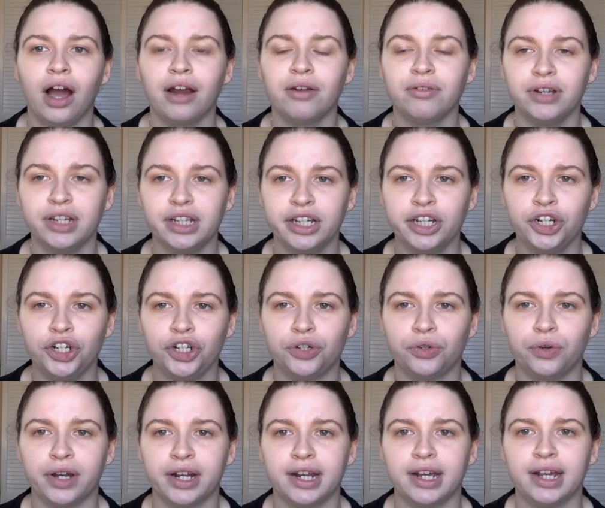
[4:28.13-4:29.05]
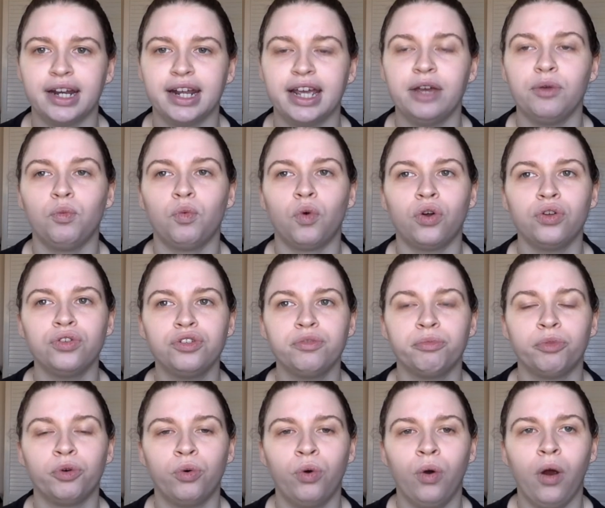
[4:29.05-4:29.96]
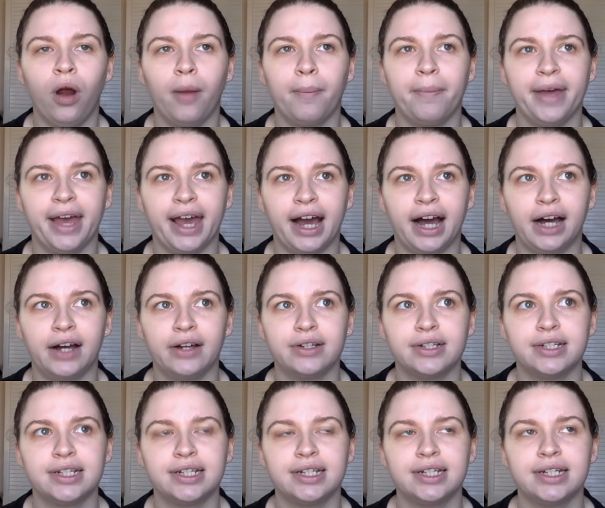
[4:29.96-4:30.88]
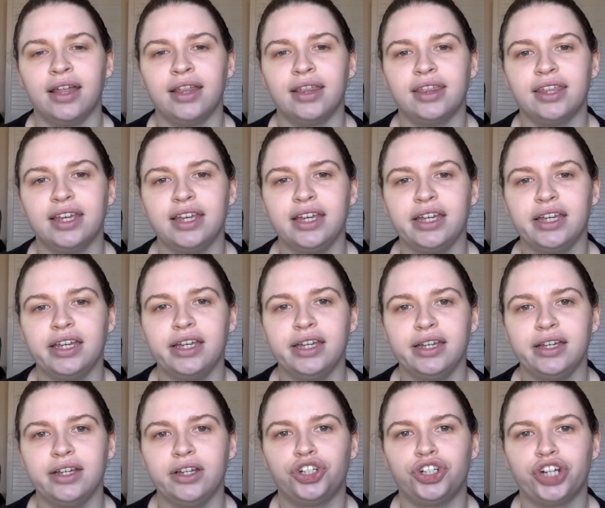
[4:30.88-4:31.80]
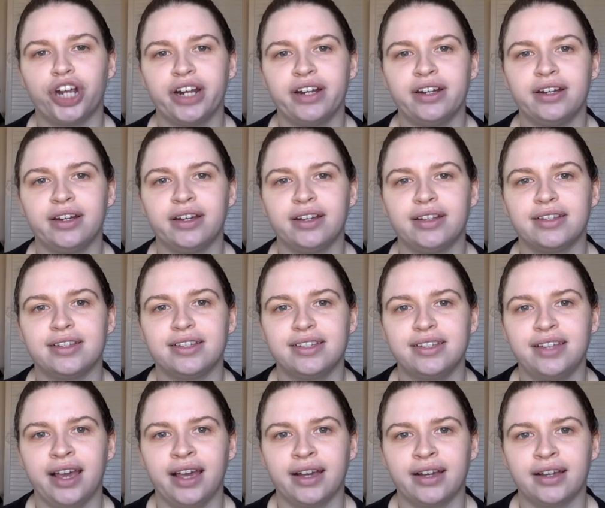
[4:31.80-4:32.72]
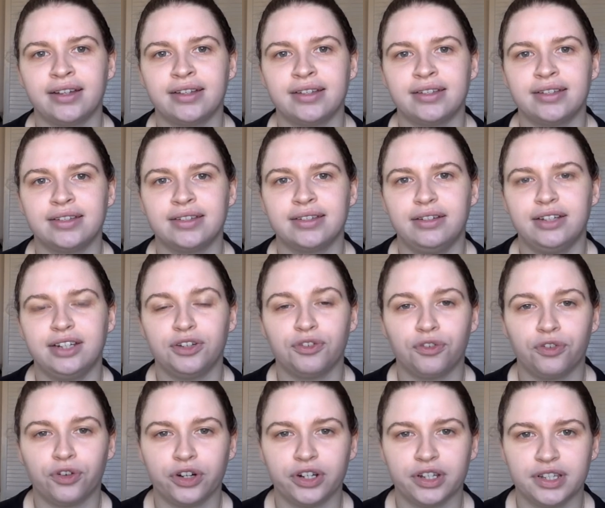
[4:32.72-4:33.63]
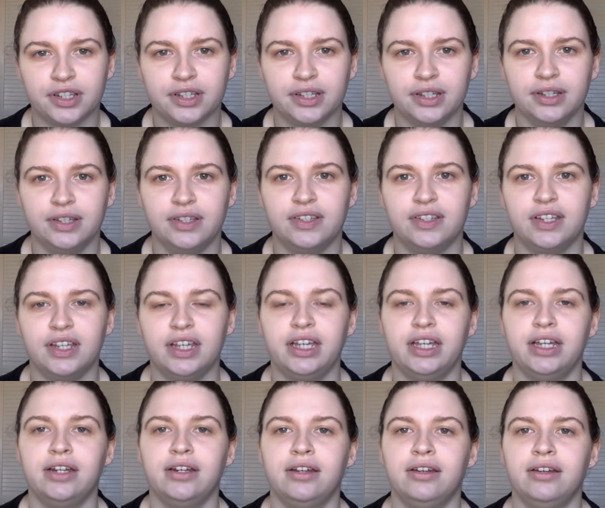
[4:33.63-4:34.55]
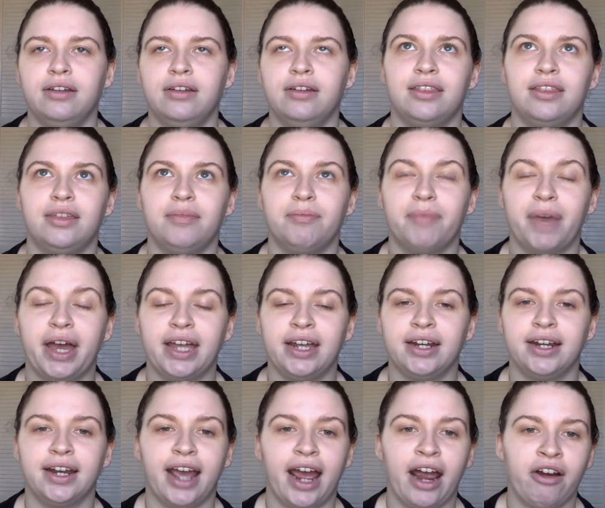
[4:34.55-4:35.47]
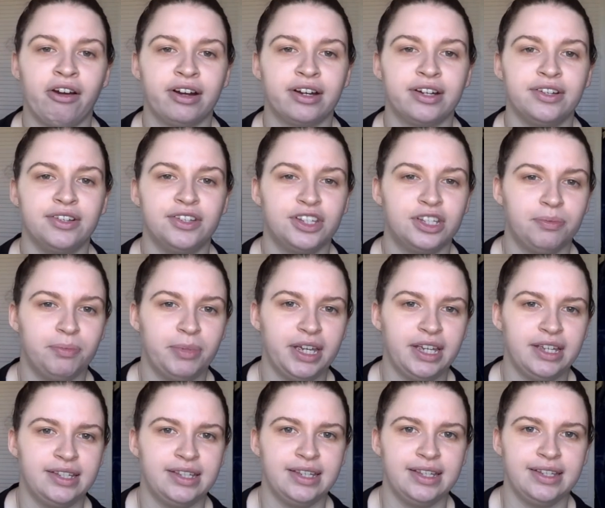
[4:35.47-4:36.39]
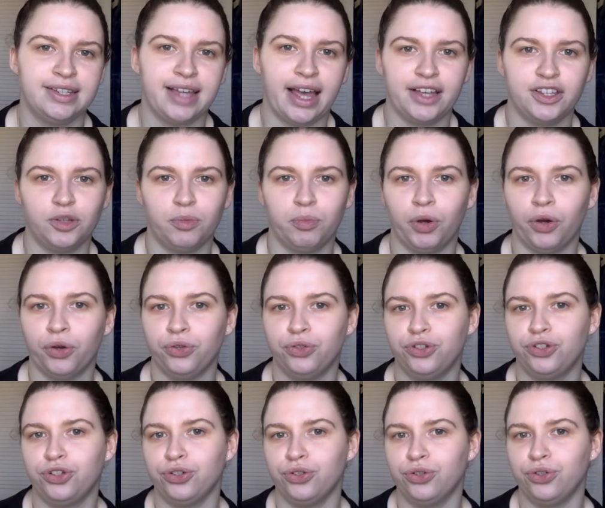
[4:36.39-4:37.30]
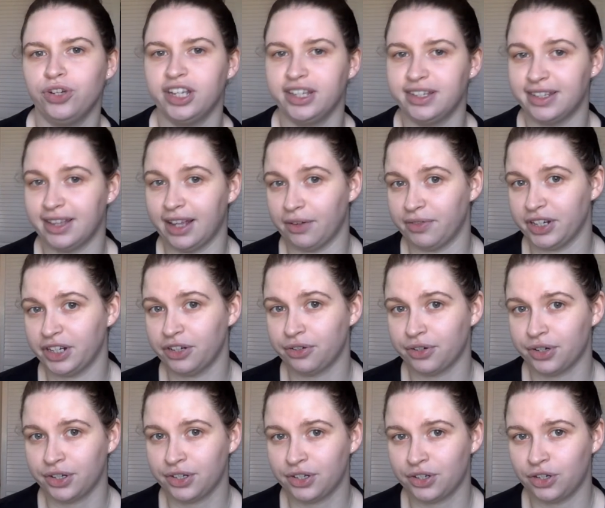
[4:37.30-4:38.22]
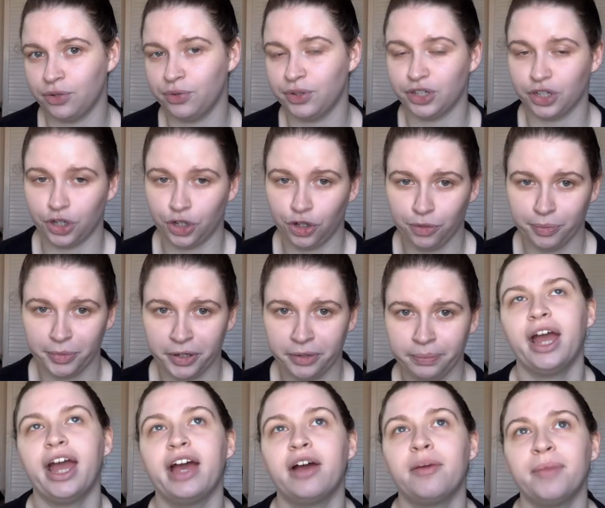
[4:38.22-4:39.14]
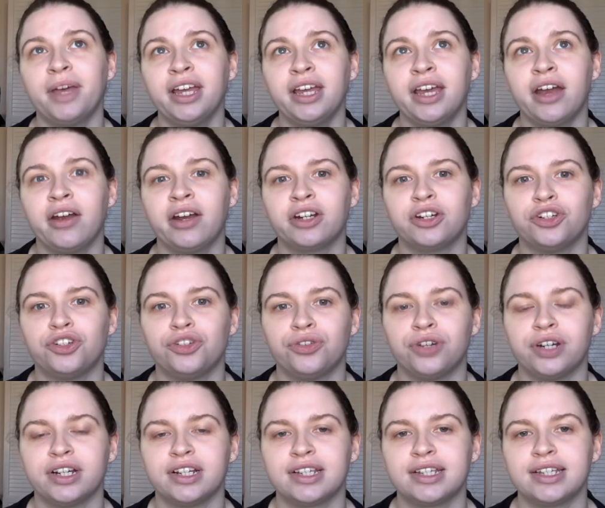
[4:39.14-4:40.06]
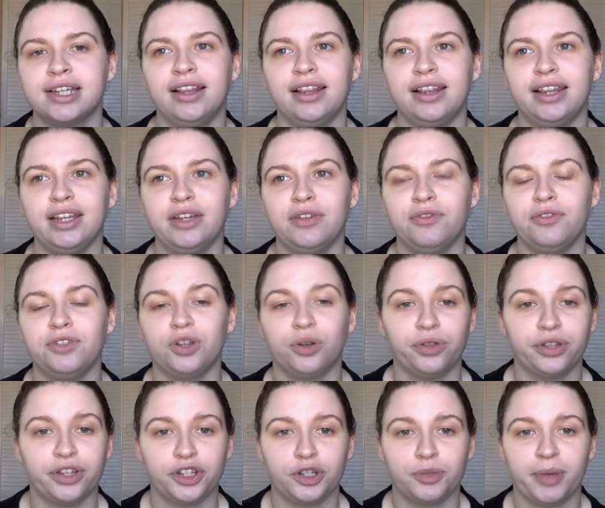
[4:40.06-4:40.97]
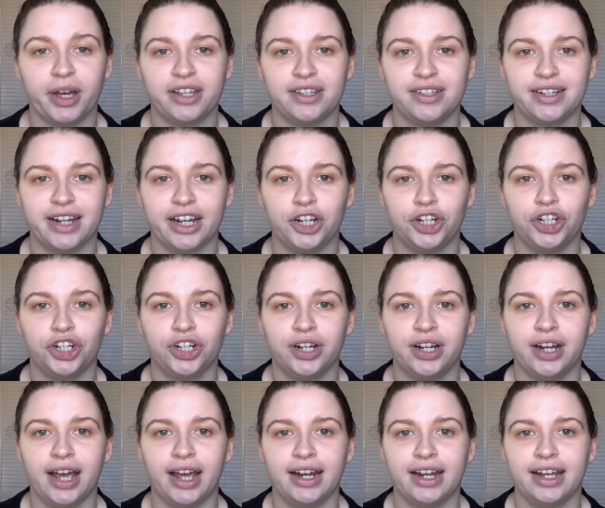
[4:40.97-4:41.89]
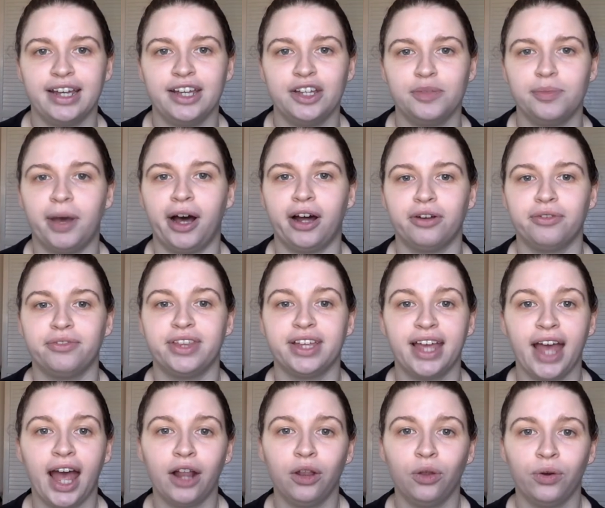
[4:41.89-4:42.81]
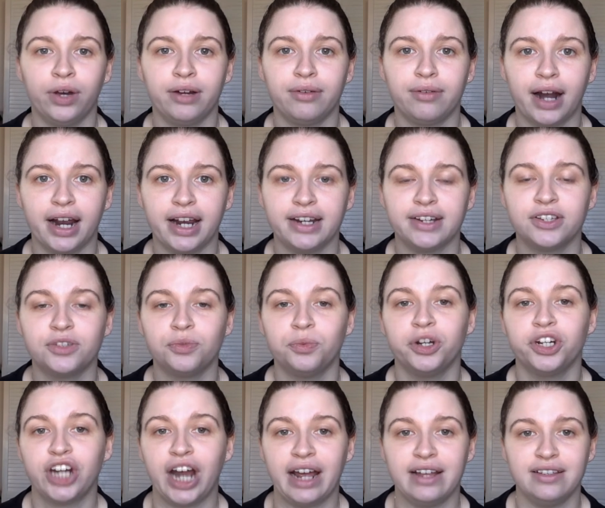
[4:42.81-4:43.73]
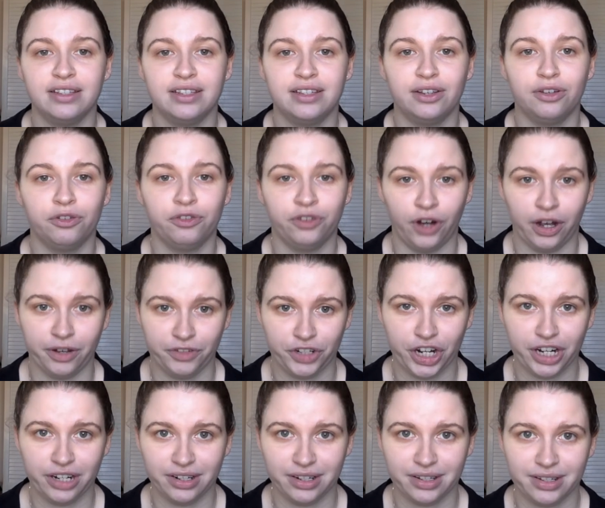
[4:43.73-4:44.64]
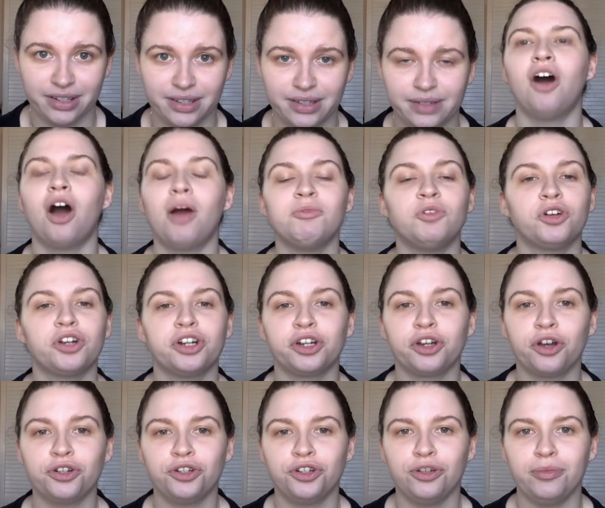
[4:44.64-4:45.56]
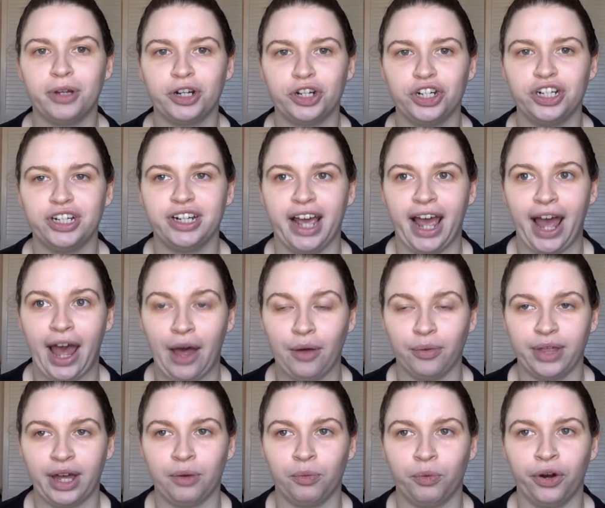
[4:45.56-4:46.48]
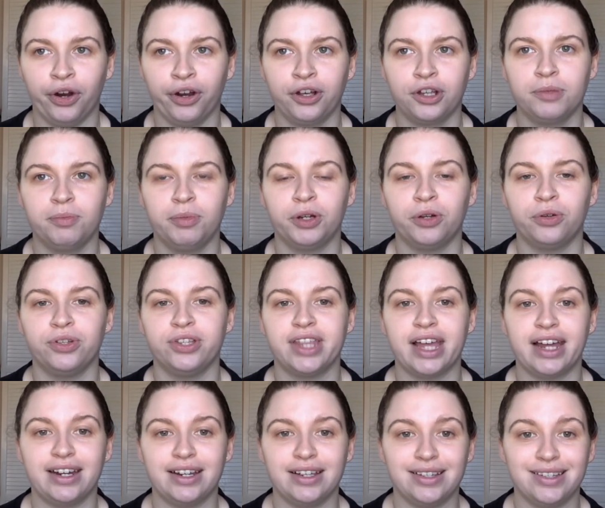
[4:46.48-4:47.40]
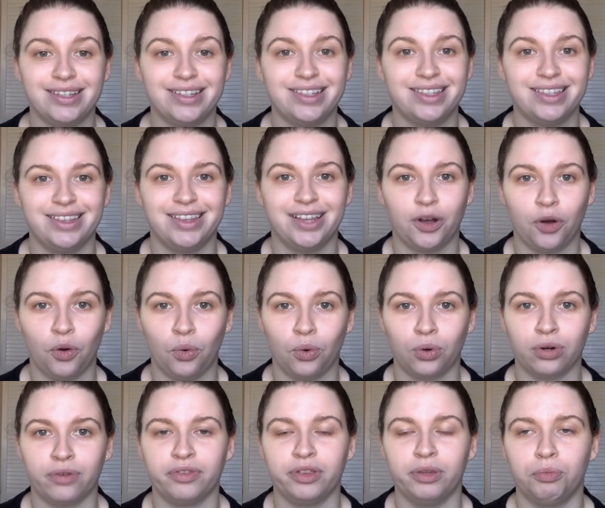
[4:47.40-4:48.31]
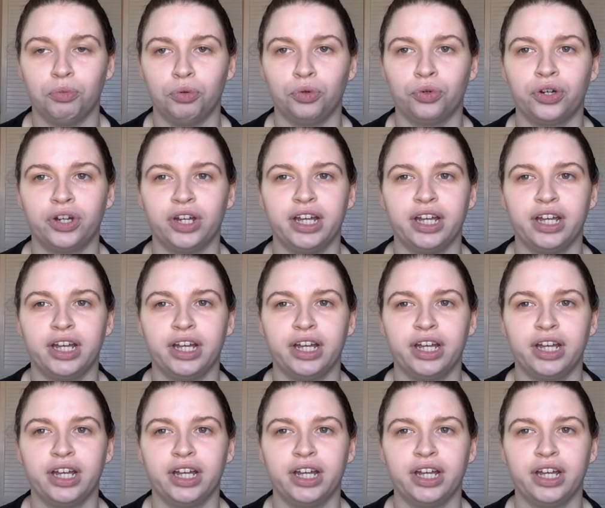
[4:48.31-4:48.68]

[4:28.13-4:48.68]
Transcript: I really enjoyed it. It was more about the gender and sex differences in the main character's species as opposed to his love interest, who is a human. Our main character, Triss, lives on this space station and he is part of the Galloway race, which has five genders. I'm not going to go too much into how that works because that is the core of the book.